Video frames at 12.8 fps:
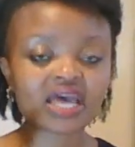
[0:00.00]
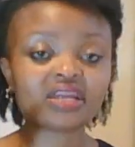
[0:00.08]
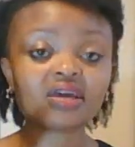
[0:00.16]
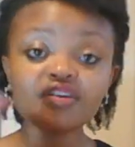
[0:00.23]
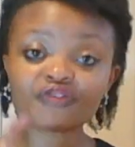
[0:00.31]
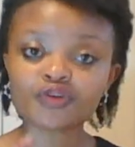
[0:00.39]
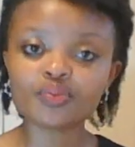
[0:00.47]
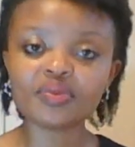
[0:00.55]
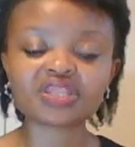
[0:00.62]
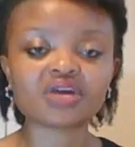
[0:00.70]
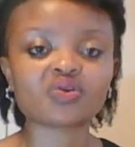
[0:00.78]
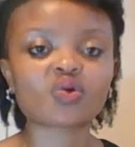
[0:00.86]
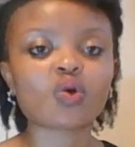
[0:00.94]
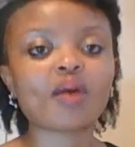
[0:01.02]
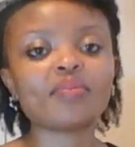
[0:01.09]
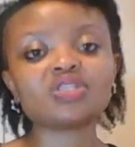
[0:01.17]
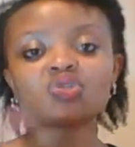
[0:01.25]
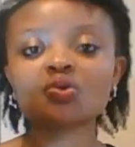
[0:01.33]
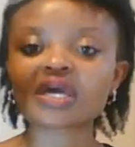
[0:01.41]
And if you meet the
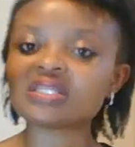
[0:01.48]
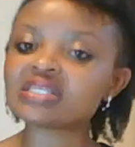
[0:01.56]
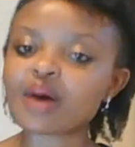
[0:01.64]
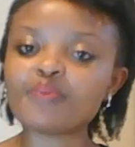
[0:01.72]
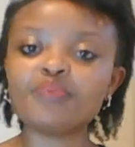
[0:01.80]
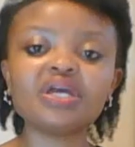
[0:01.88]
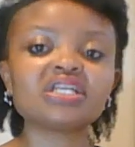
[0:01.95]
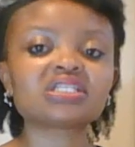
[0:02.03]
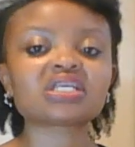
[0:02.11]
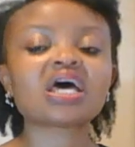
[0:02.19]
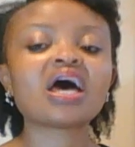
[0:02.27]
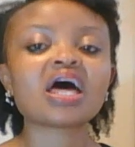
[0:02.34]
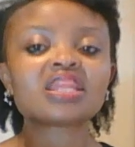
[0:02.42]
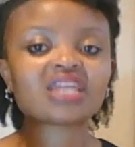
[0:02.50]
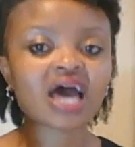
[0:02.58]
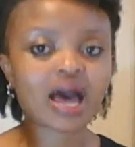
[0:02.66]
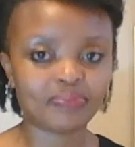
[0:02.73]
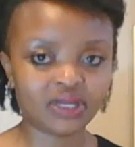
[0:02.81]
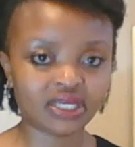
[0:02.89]
requirements, you can submit the
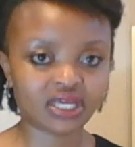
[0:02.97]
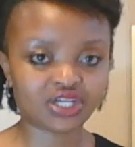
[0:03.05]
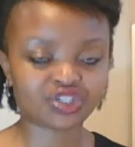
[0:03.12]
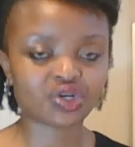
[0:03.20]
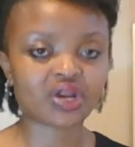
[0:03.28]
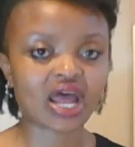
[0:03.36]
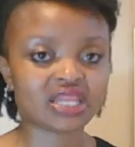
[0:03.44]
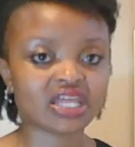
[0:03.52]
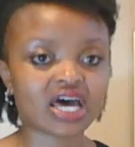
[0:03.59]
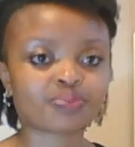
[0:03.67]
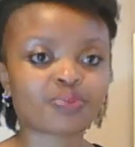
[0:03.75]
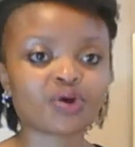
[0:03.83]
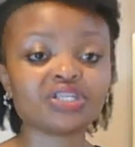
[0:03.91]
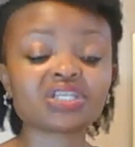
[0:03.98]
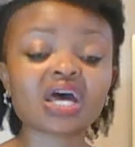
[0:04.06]
application at that point.